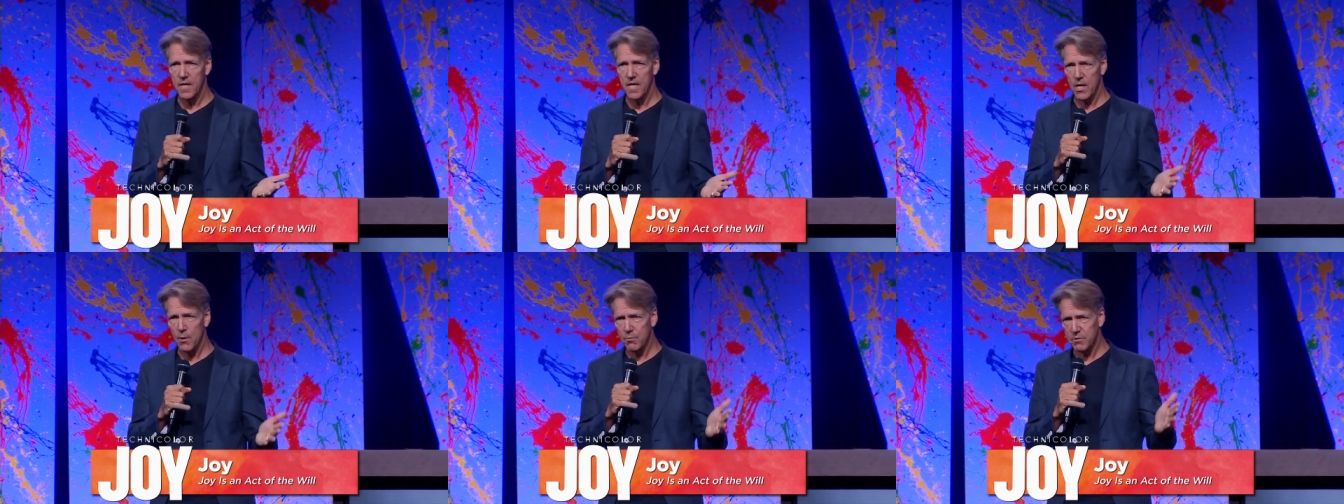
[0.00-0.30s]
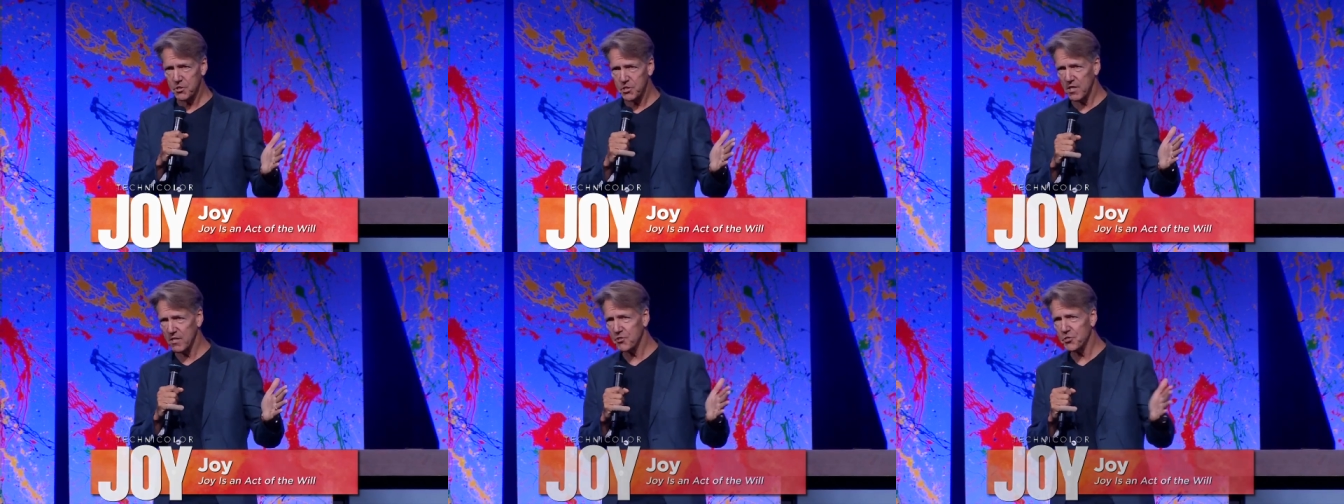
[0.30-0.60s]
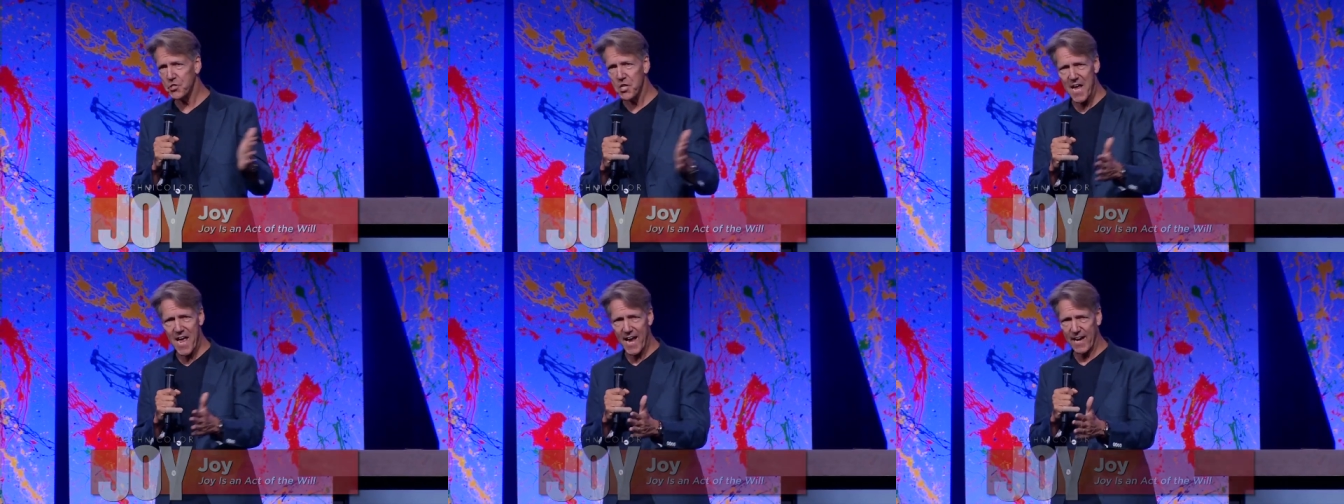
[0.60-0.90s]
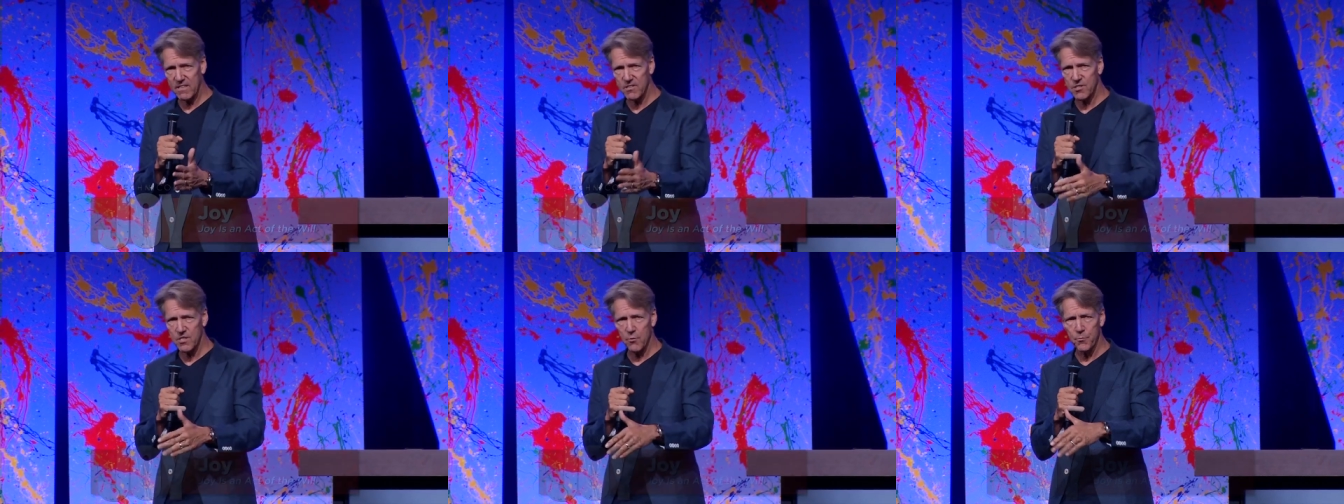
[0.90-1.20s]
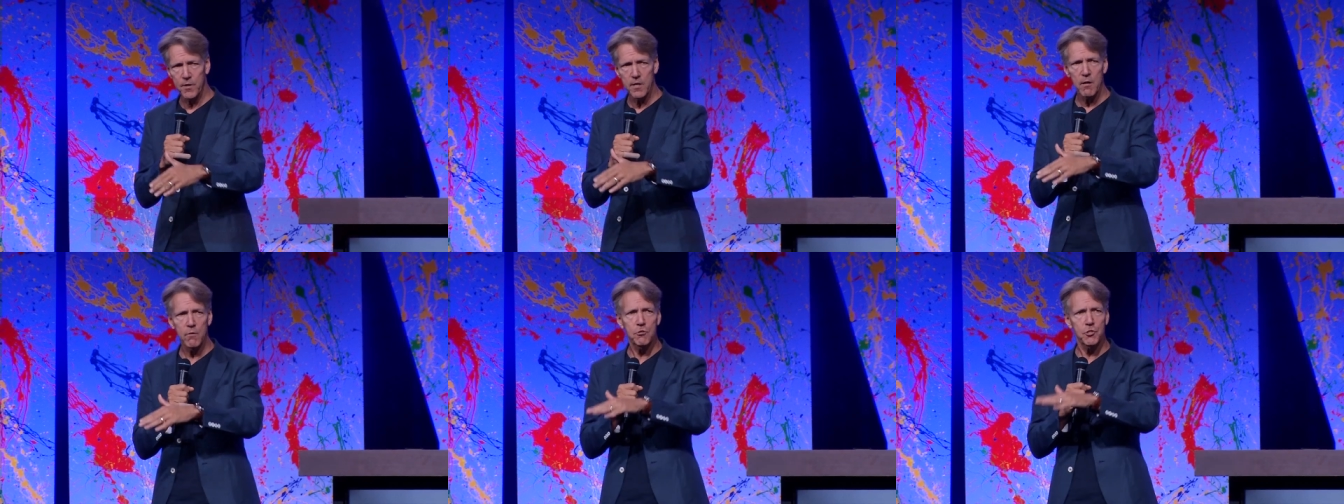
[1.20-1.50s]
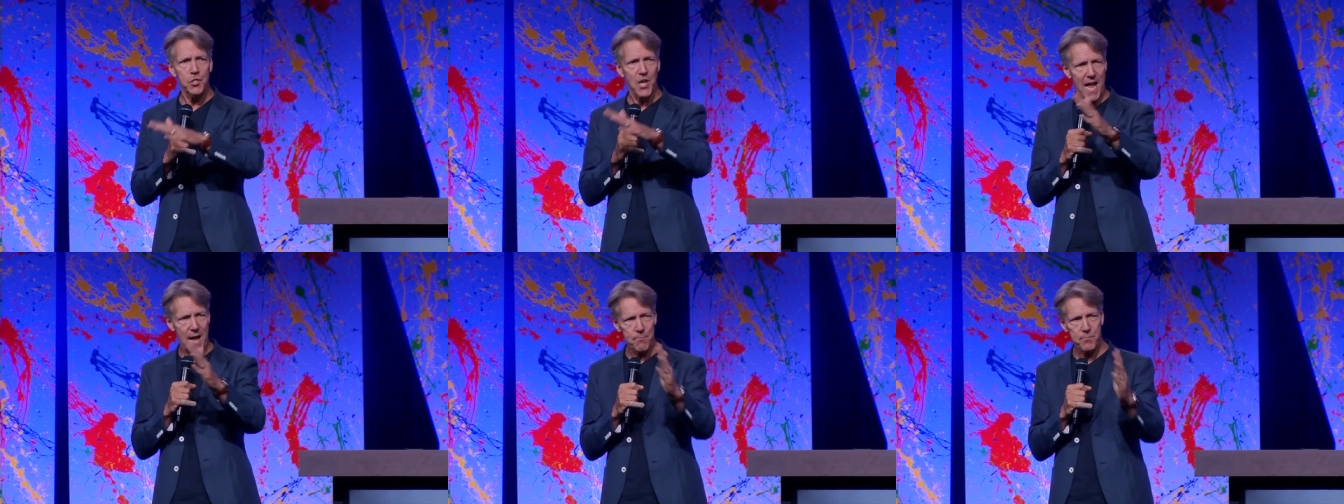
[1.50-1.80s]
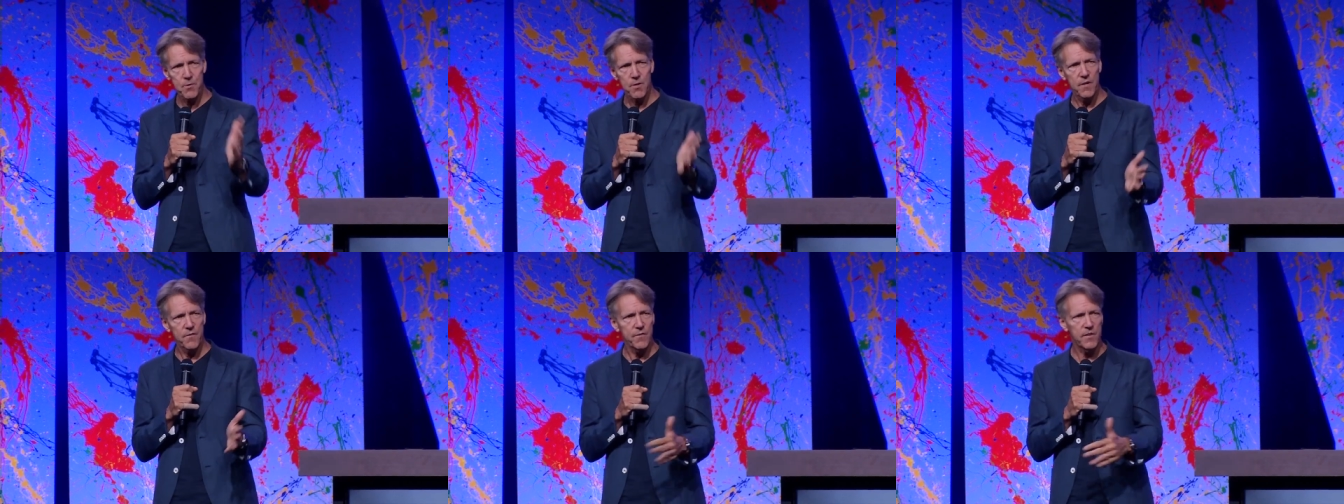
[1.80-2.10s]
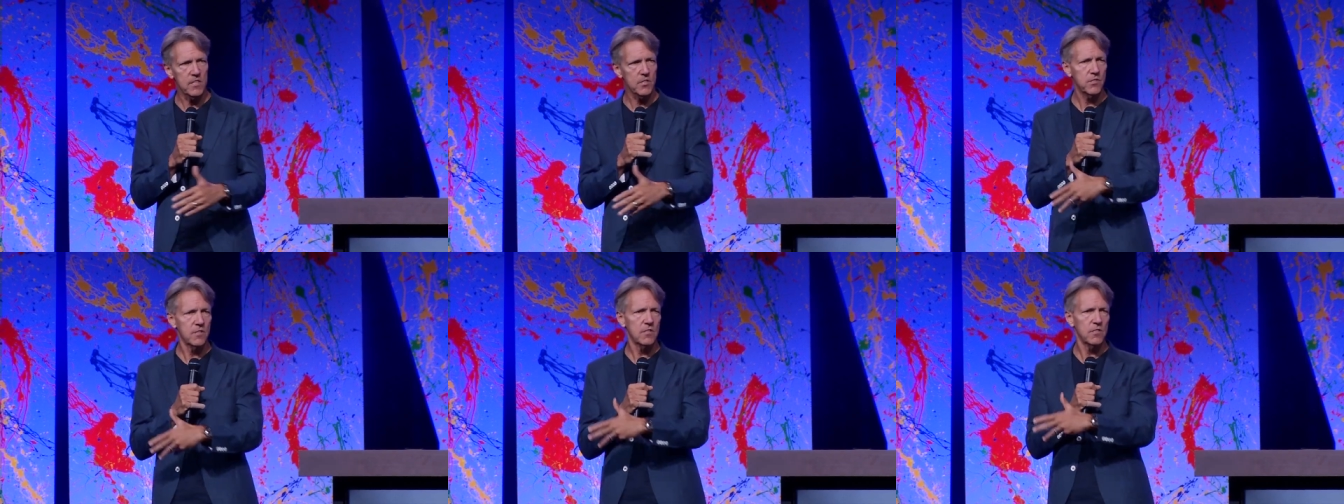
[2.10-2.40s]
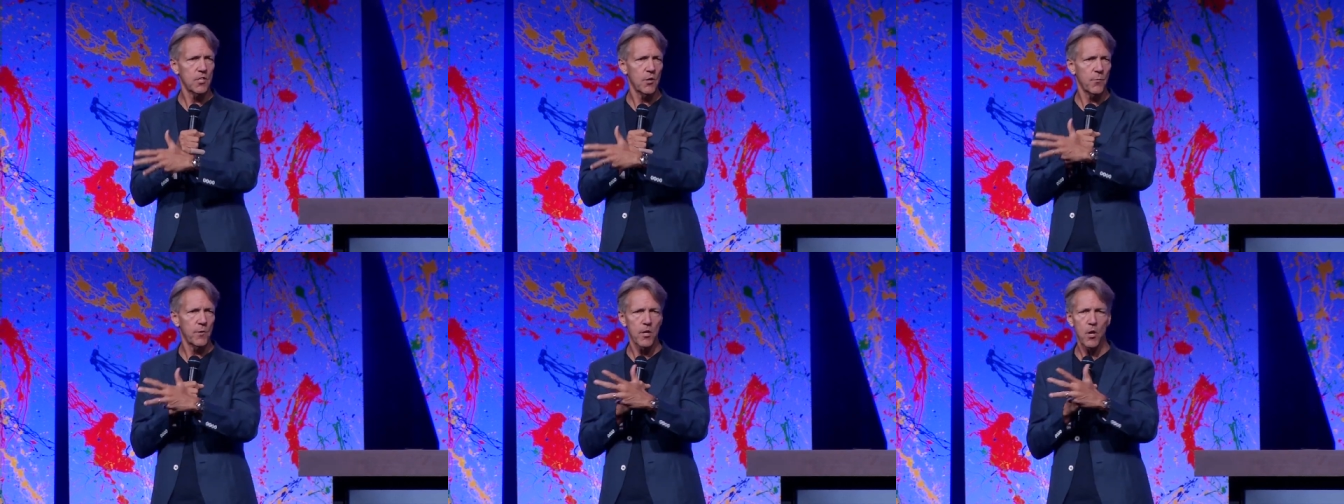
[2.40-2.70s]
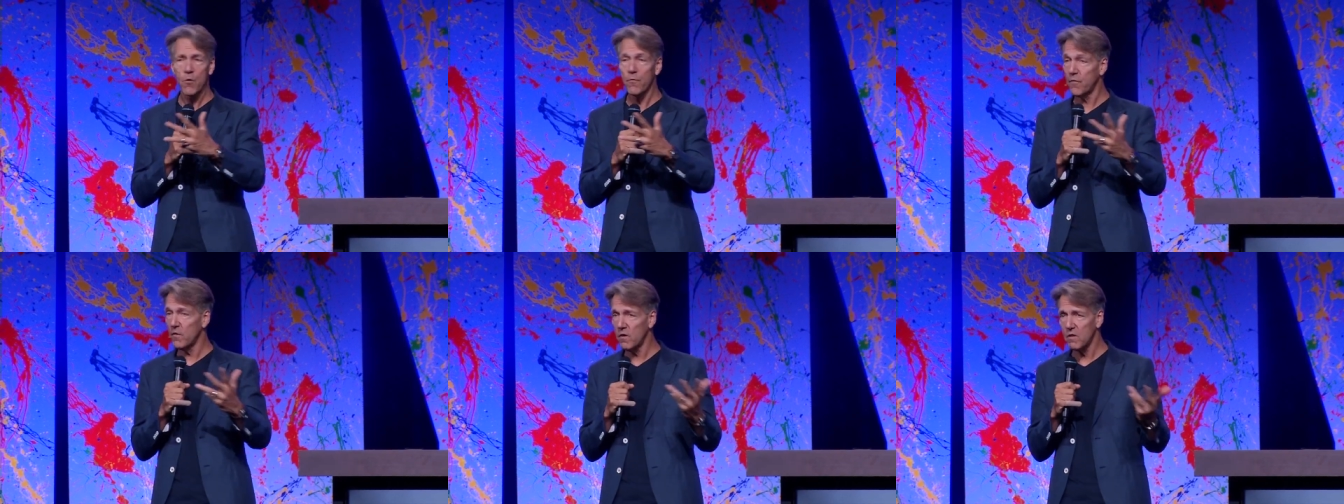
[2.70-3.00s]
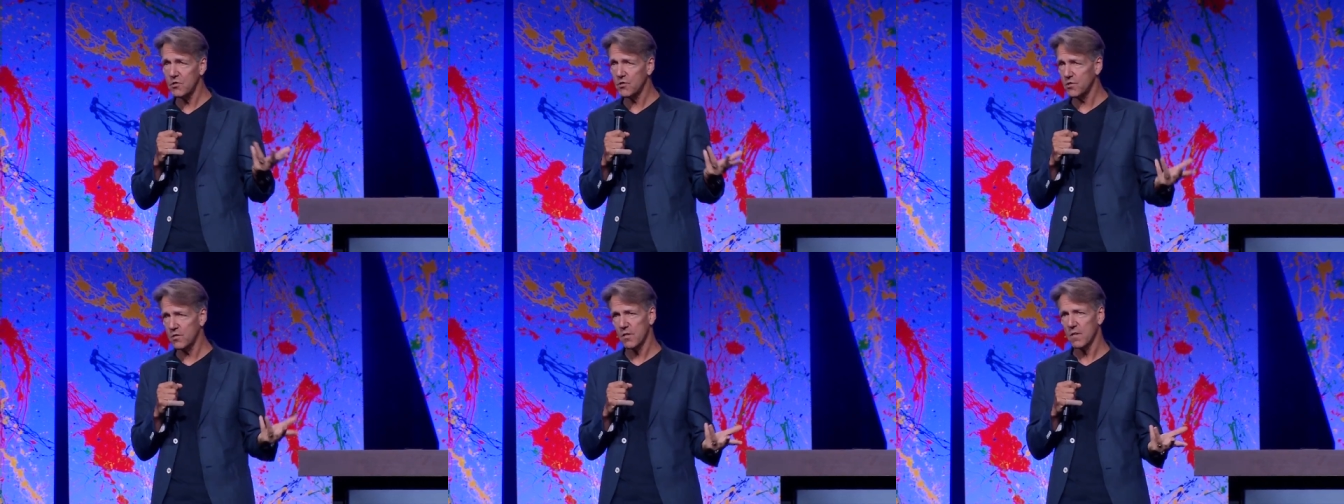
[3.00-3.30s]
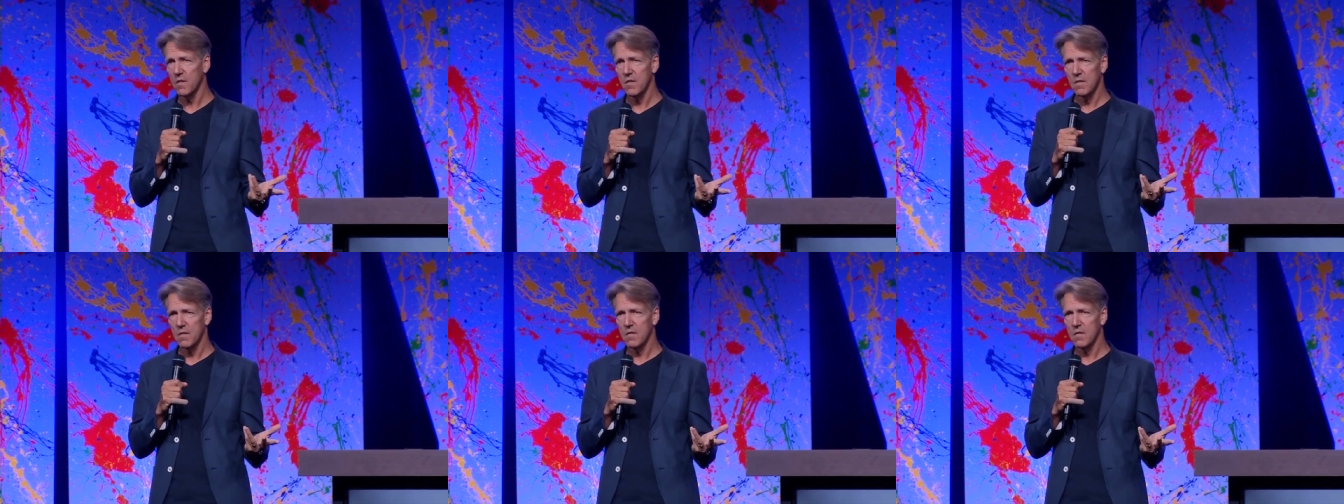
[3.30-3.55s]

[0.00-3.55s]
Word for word: It was just text. There were no chapter divisions, there were no verse